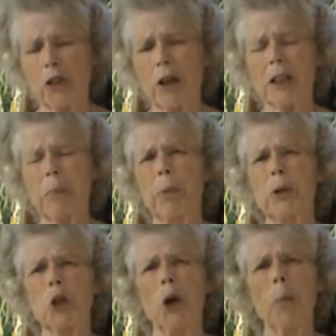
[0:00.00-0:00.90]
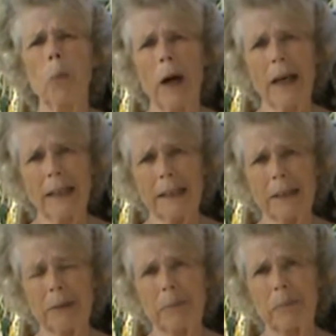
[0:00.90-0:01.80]
trying to put on
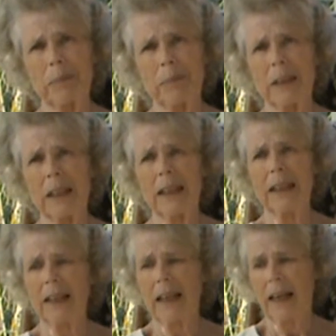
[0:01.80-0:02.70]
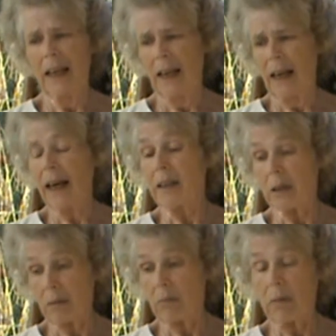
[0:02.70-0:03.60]
weight.
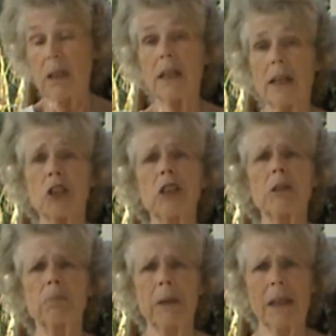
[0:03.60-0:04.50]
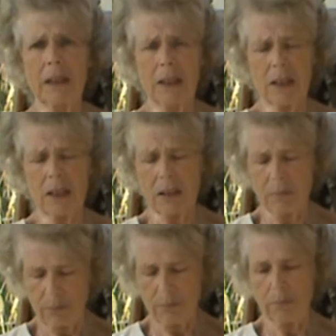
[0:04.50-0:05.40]
And he's actually beginning to
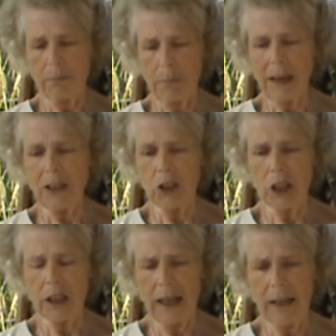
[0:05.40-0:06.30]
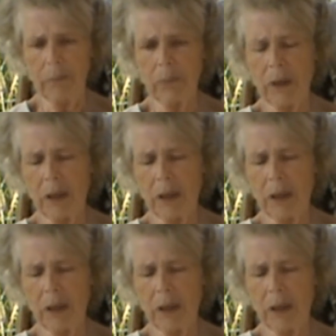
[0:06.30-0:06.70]
manage it now.